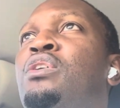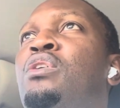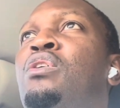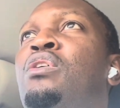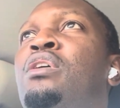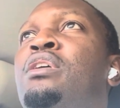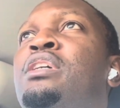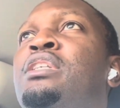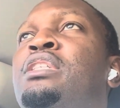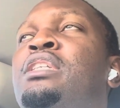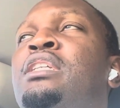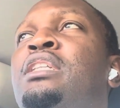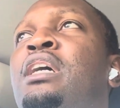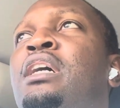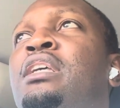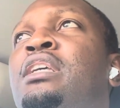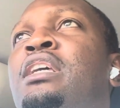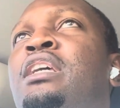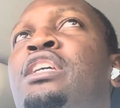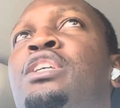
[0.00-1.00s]
Or is it a
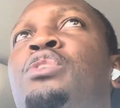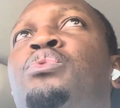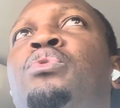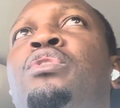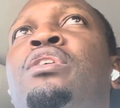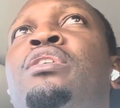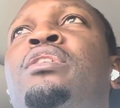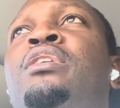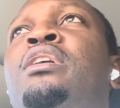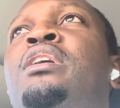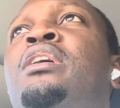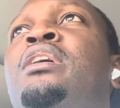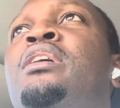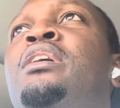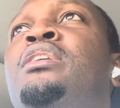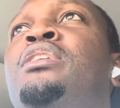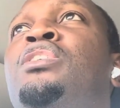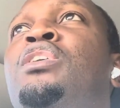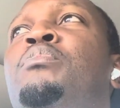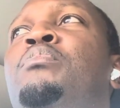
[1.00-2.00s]
case where
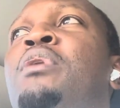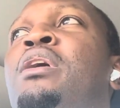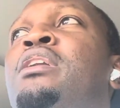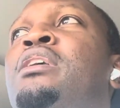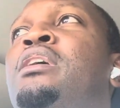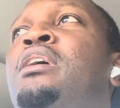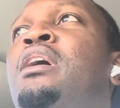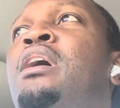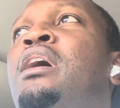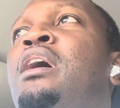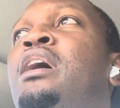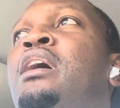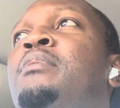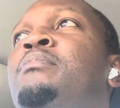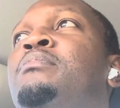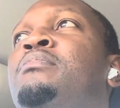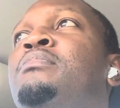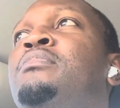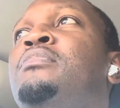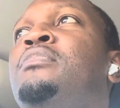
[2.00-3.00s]
somebody
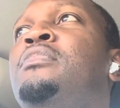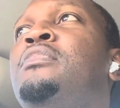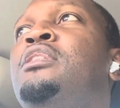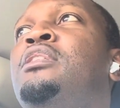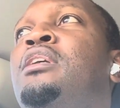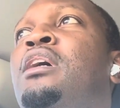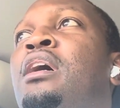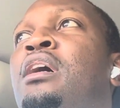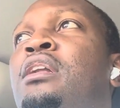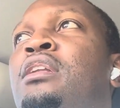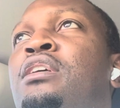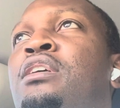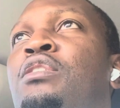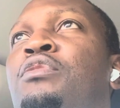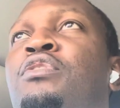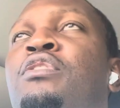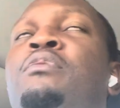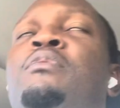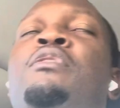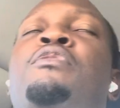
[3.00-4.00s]
tackle you
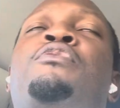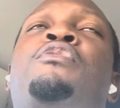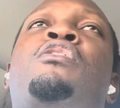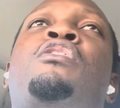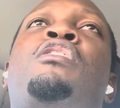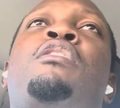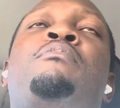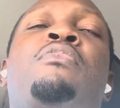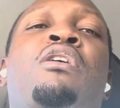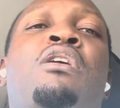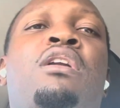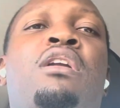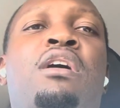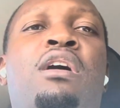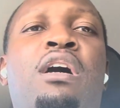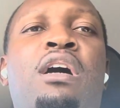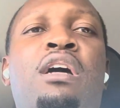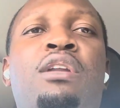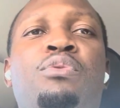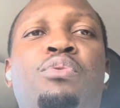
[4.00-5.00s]
for a ball
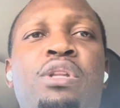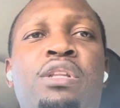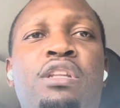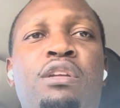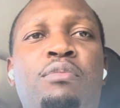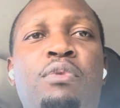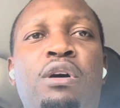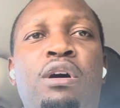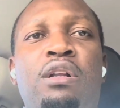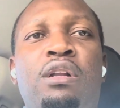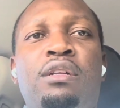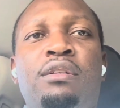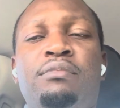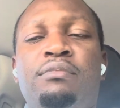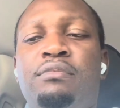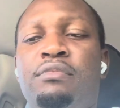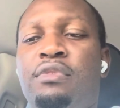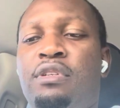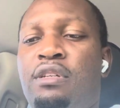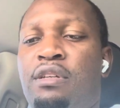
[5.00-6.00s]
and win the ball?
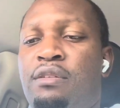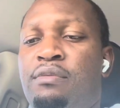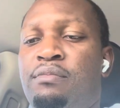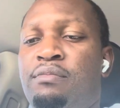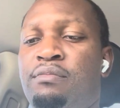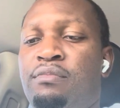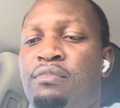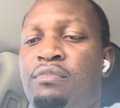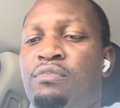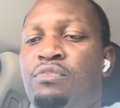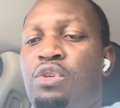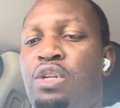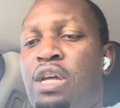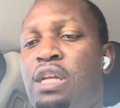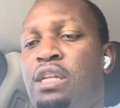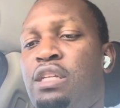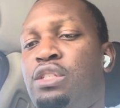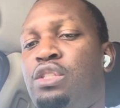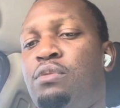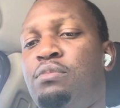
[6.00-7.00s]
Yeah, but that
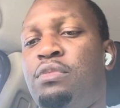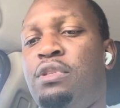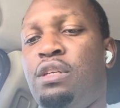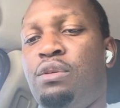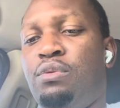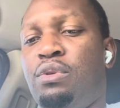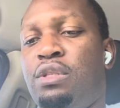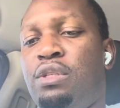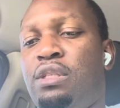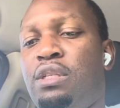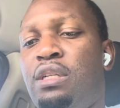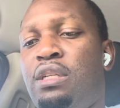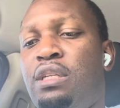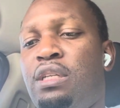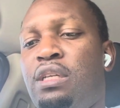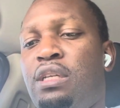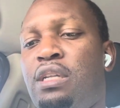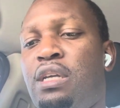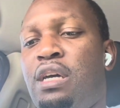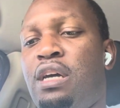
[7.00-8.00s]
is something we still
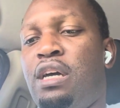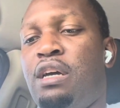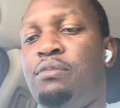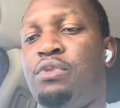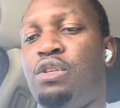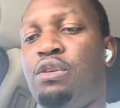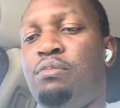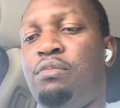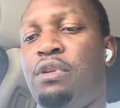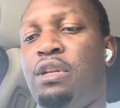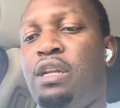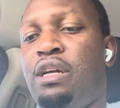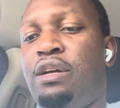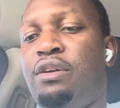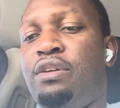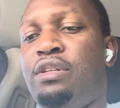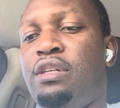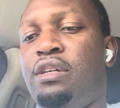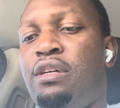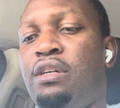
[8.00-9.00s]
need some
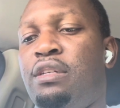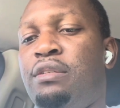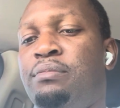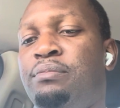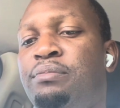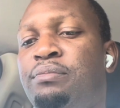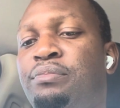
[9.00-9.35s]
clarity on.